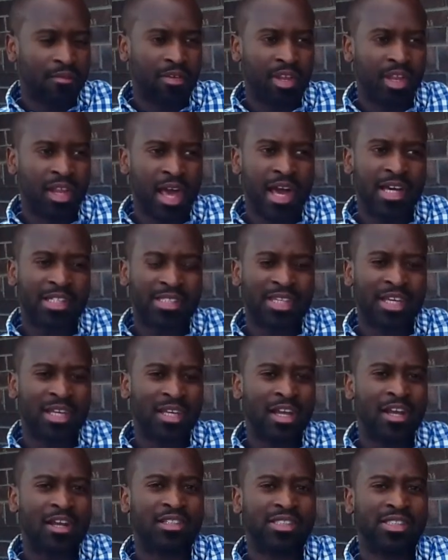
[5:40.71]
For the last
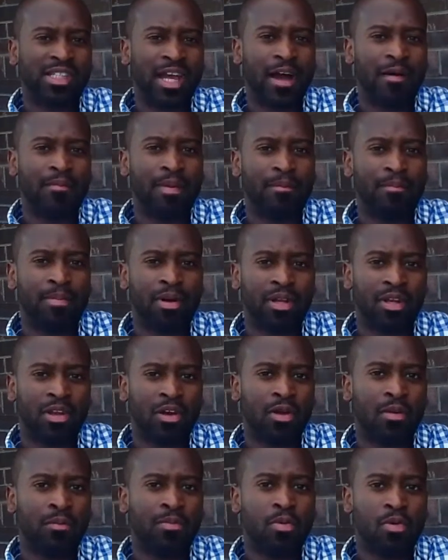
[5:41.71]
10 years now, I've been putting
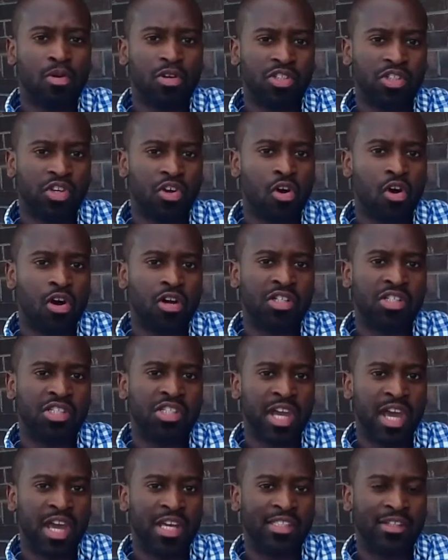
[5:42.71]
on a poetry, art, and
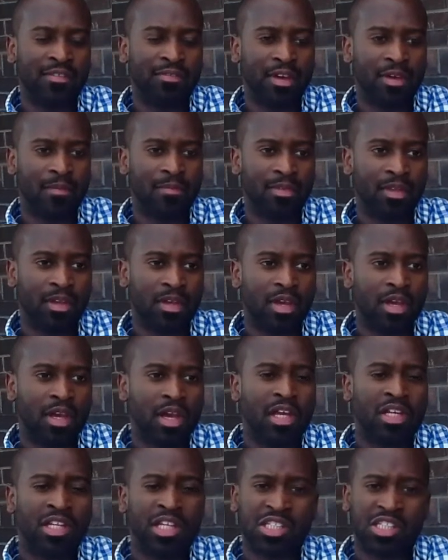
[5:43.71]
jazz event.
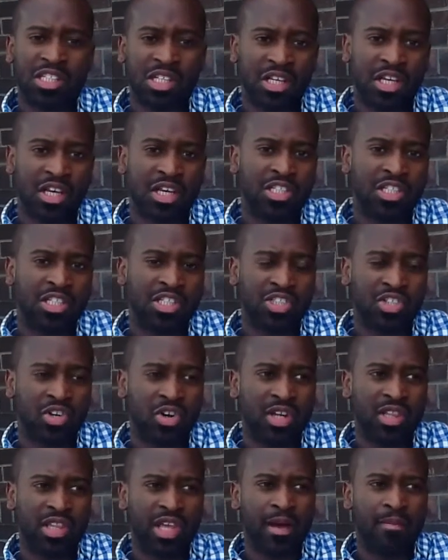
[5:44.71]
Initially, it just
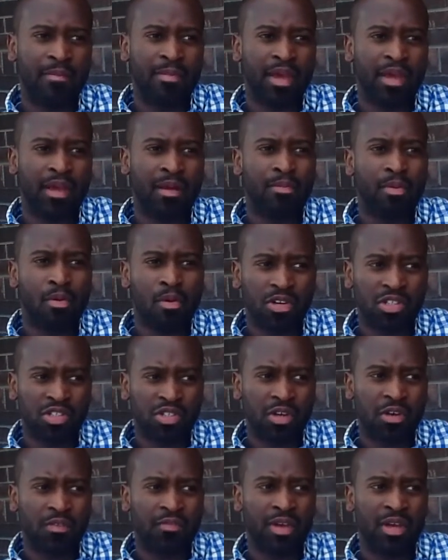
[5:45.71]
started out being a
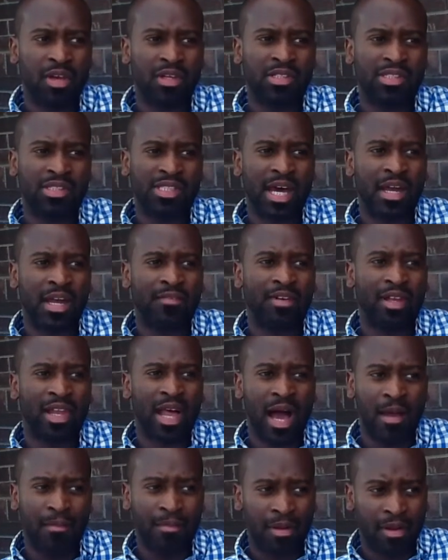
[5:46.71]
poetry event inside of a
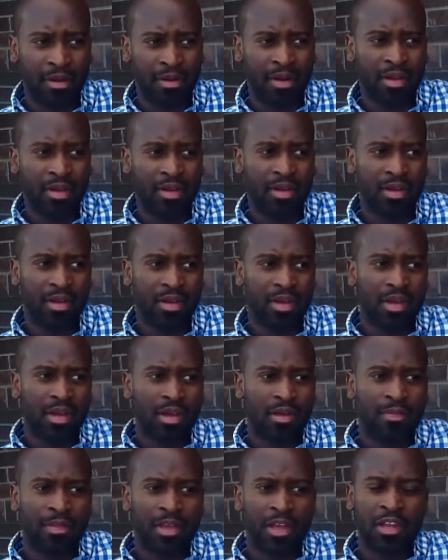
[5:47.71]
library.
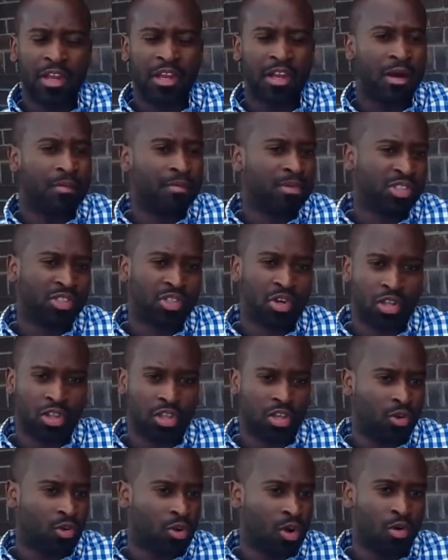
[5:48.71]
Then the numbers
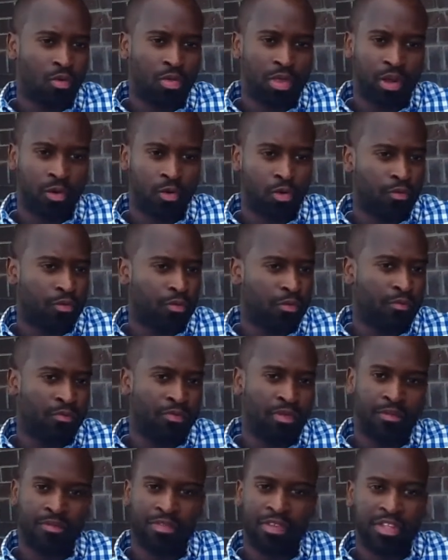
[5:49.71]
started to grow. They grew from
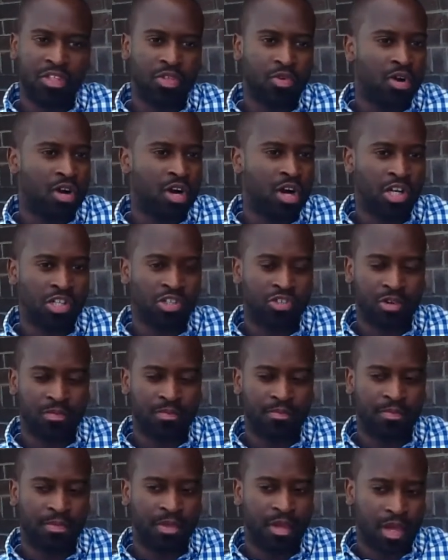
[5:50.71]
50 to 100.